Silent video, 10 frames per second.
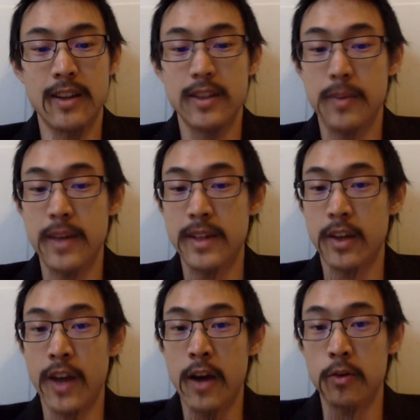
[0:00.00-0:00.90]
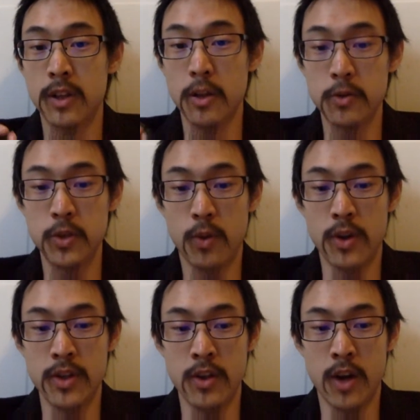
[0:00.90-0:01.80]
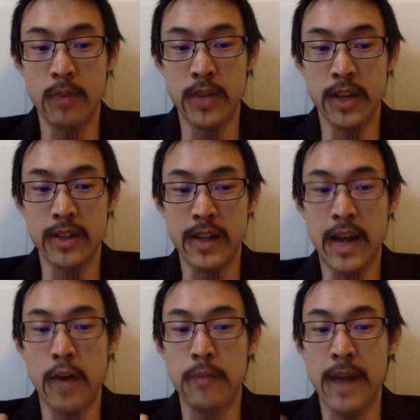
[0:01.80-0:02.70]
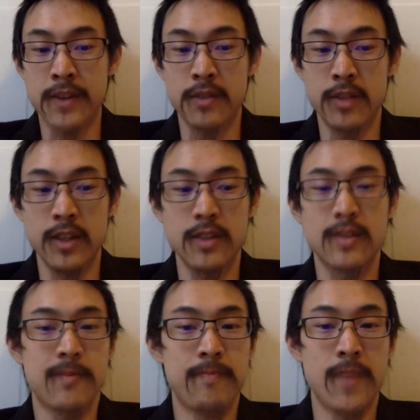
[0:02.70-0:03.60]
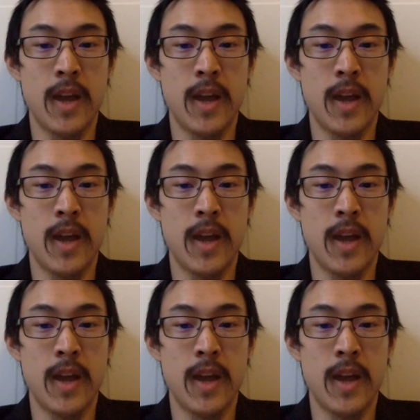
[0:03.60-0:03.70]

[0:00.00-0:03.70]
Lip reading: depending on how close you are to the object and how massive it is.